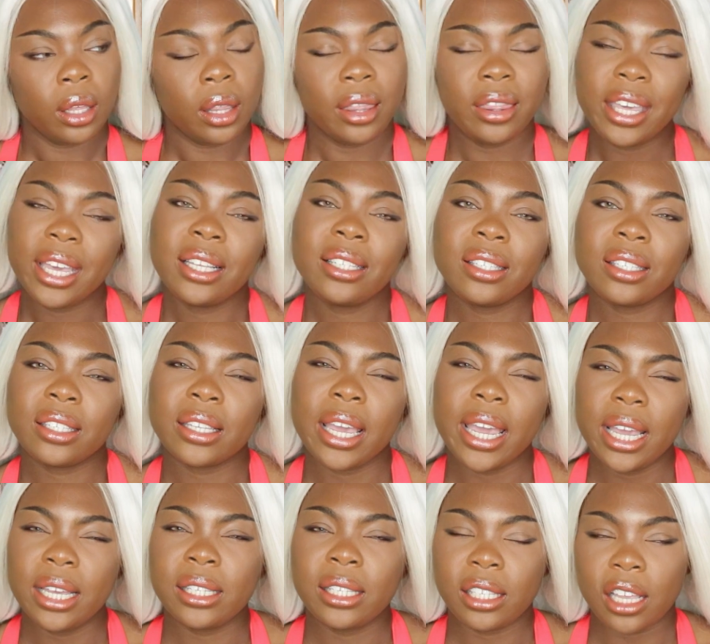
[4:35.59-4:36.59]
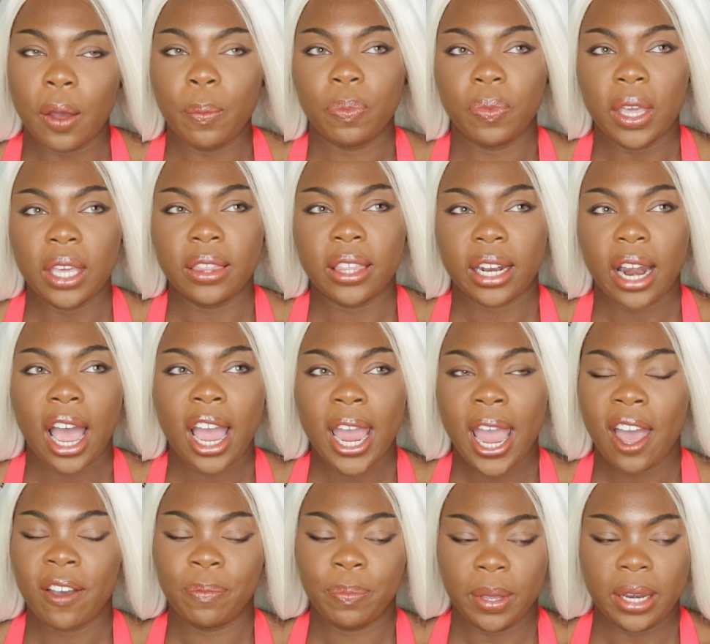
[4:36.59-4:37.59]
This is something that I
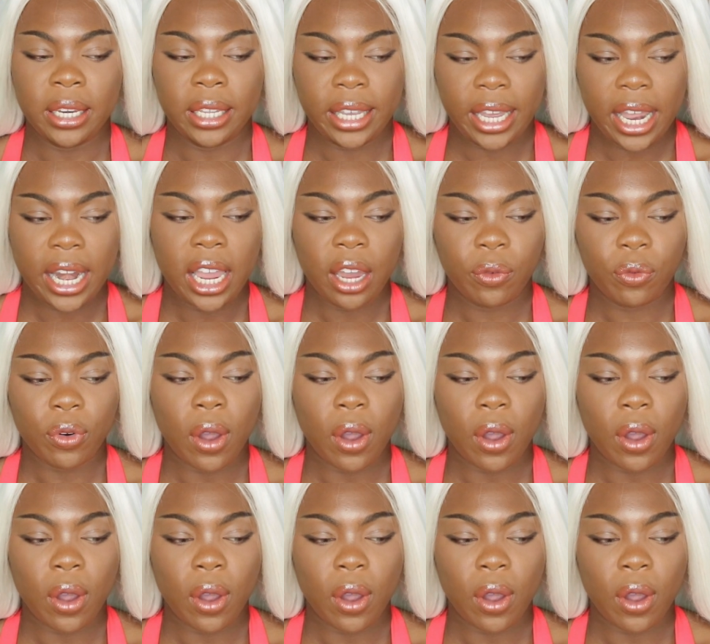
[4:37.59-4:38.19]
have been getting